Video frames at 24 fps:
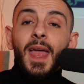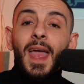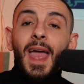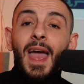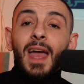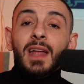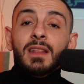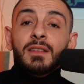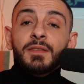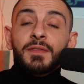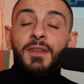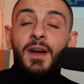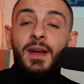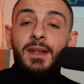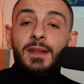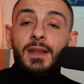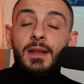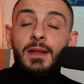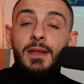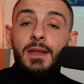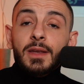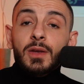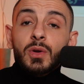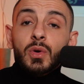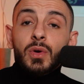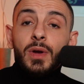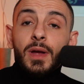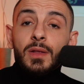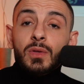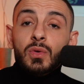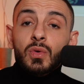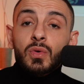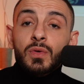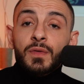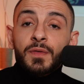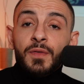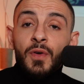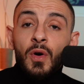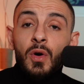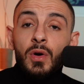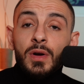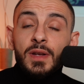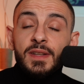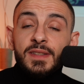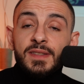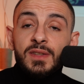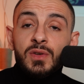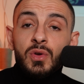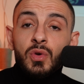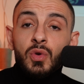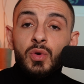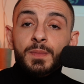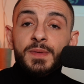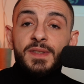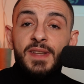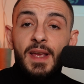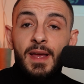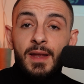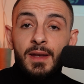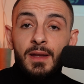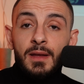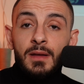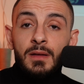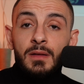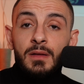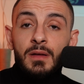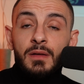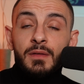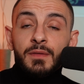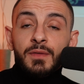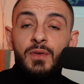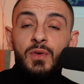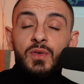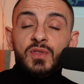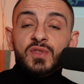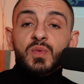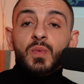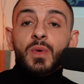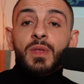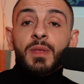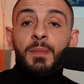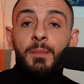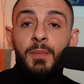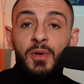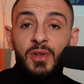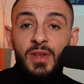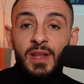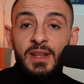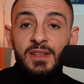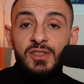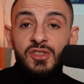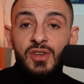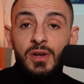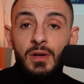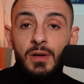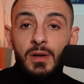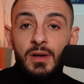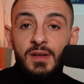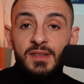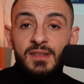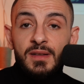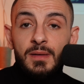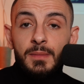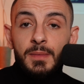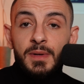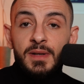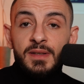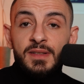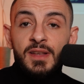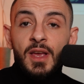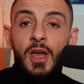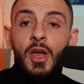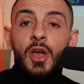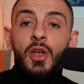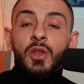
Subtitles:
And finally, you can do focus groups and interviews with potential customers